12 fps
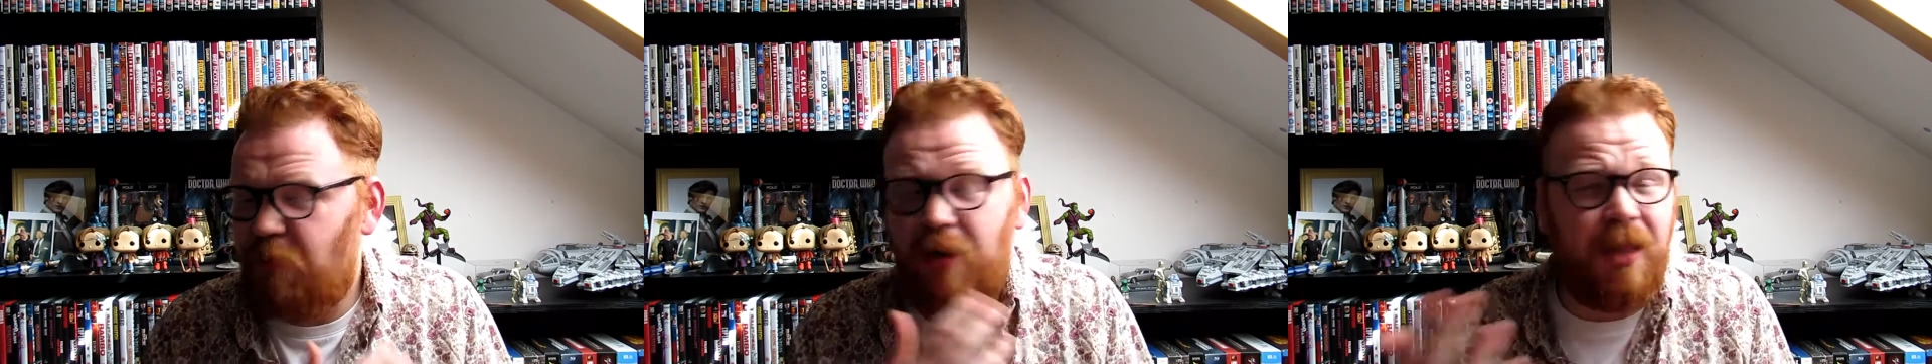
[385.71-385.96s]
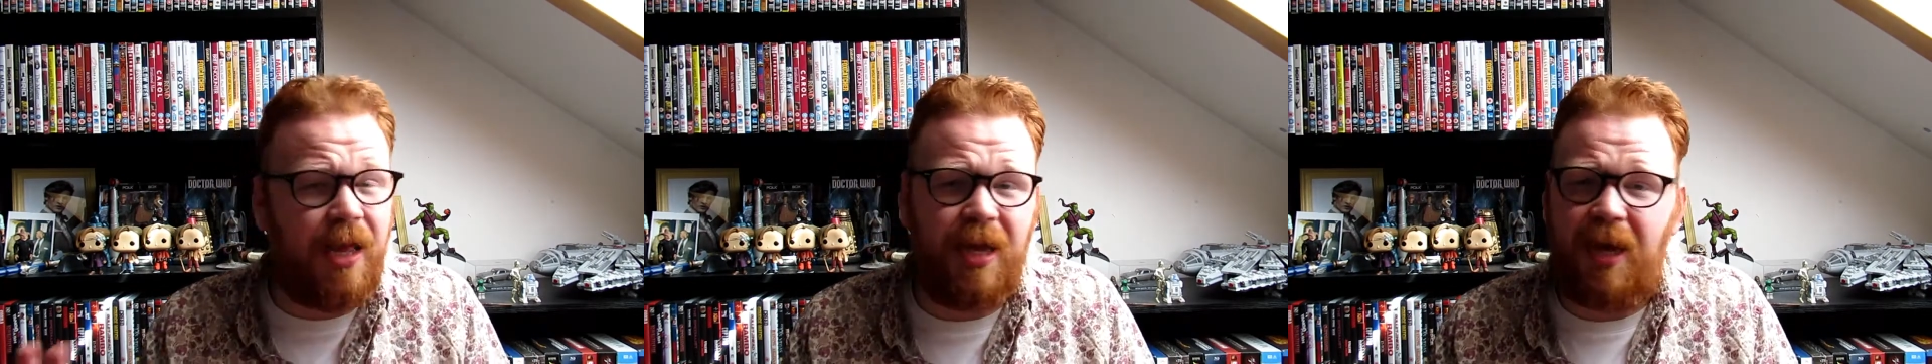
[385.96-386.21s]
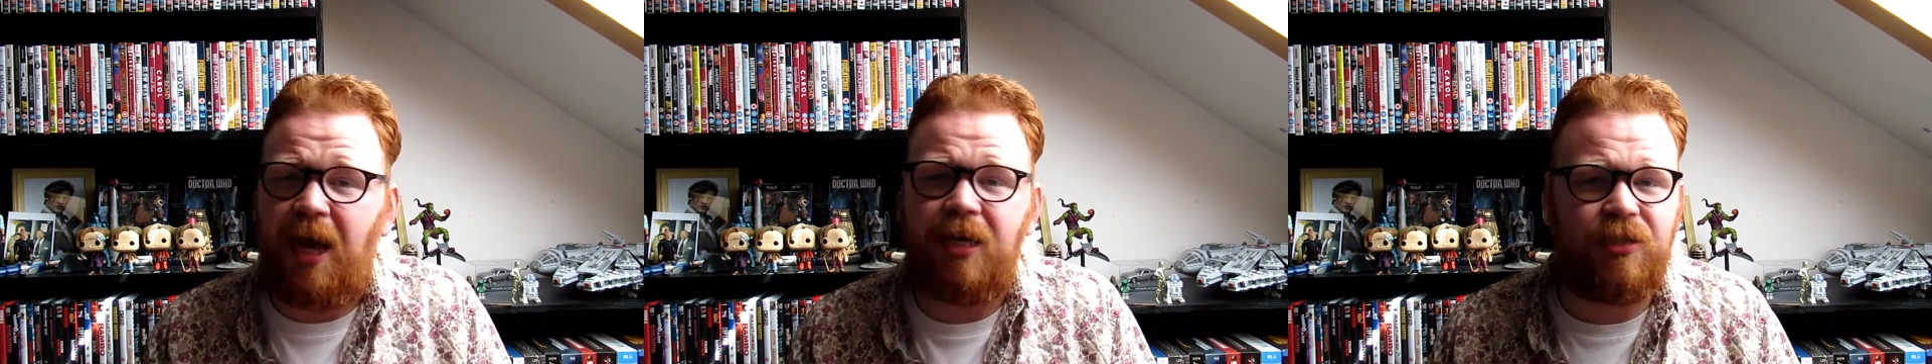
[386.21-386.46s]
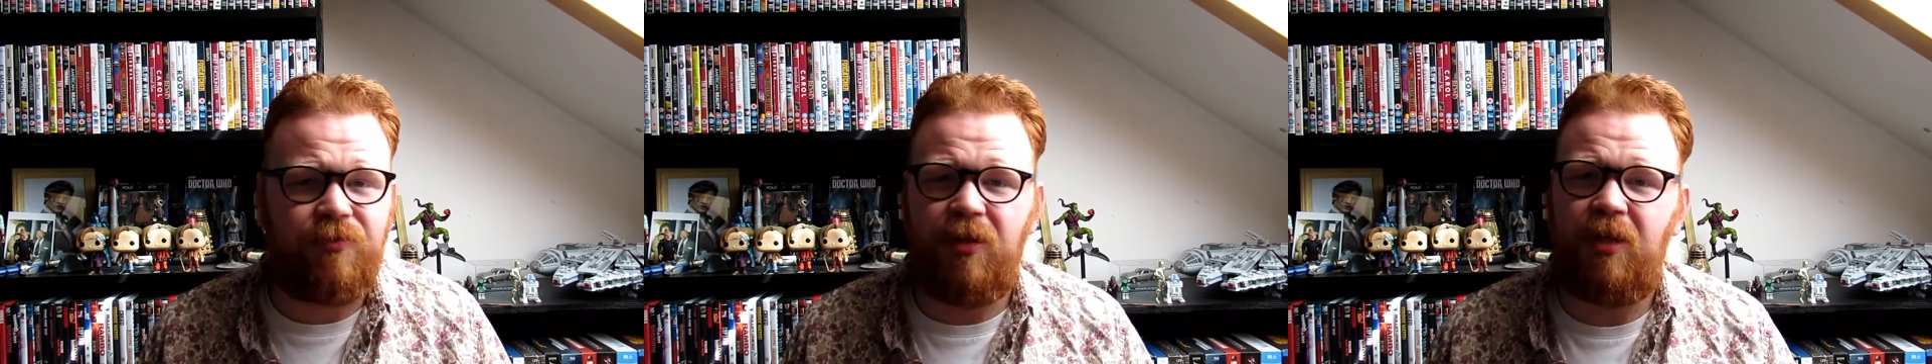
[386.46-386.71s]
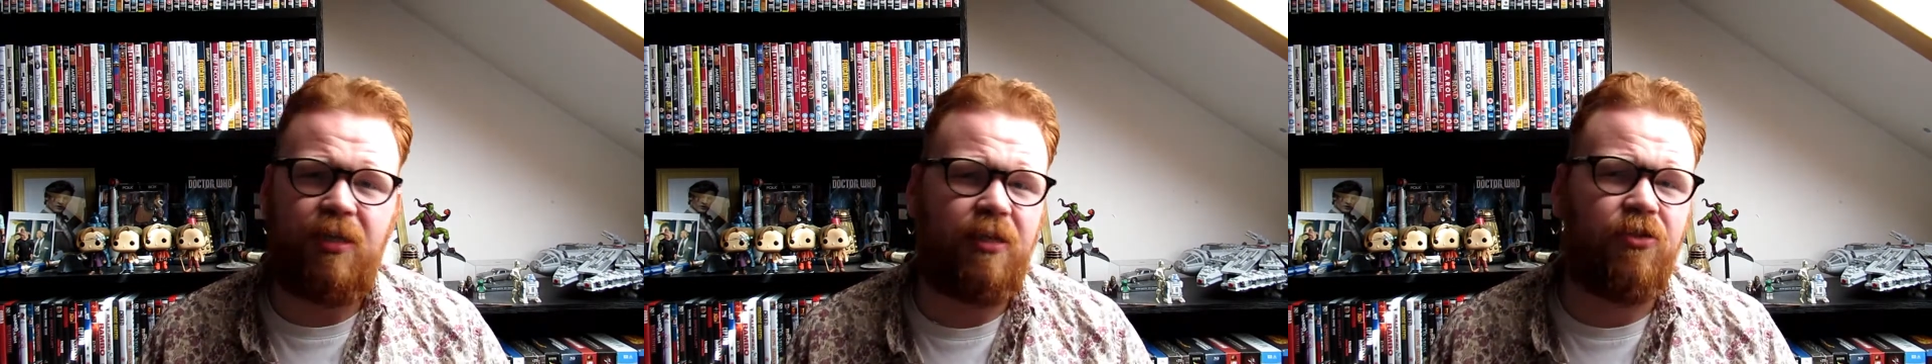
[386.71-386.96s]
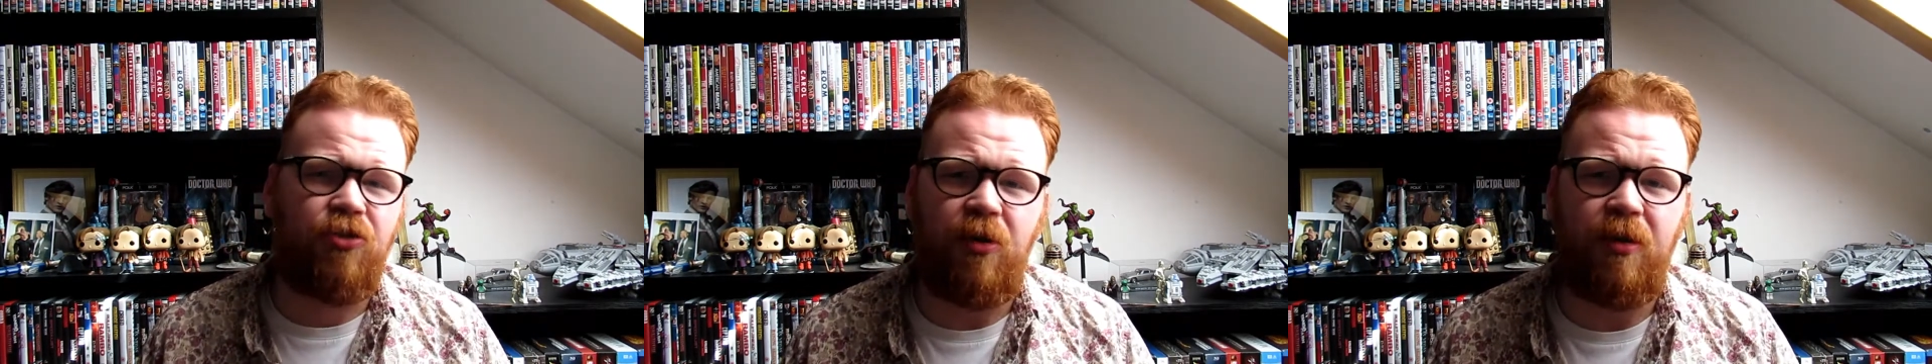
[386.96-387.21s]
not gonna lie, I actually really did
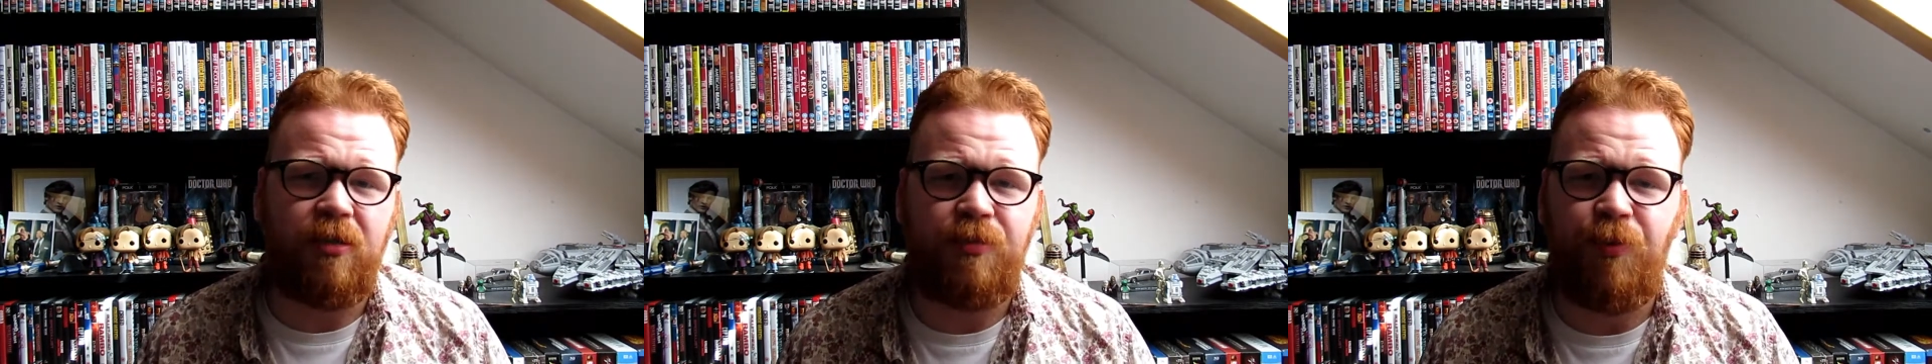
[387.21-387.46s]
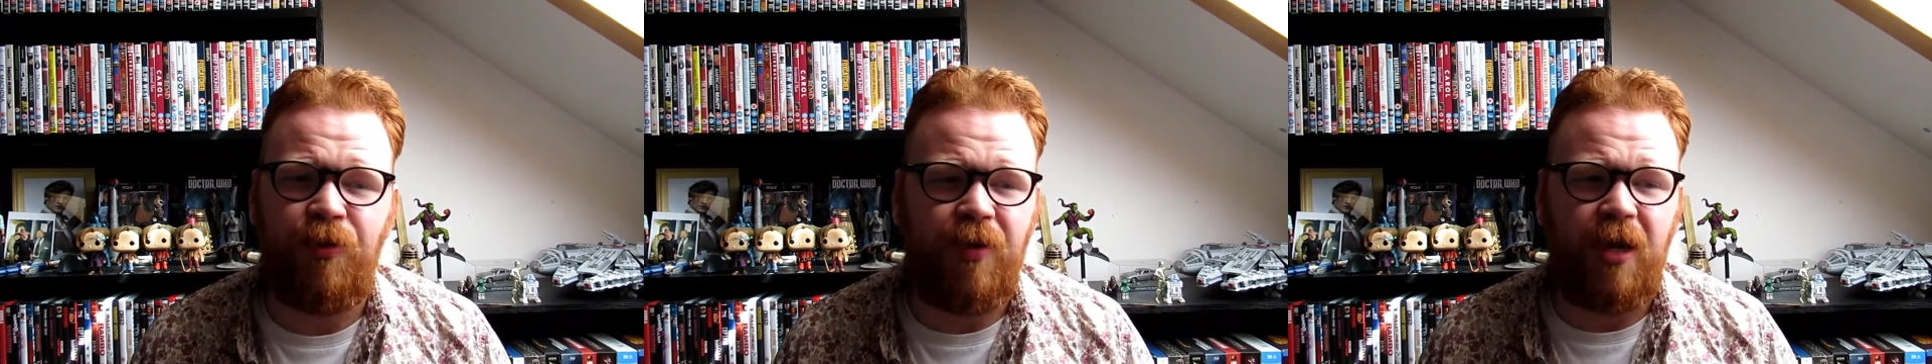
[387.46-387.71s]
enjoy this movie.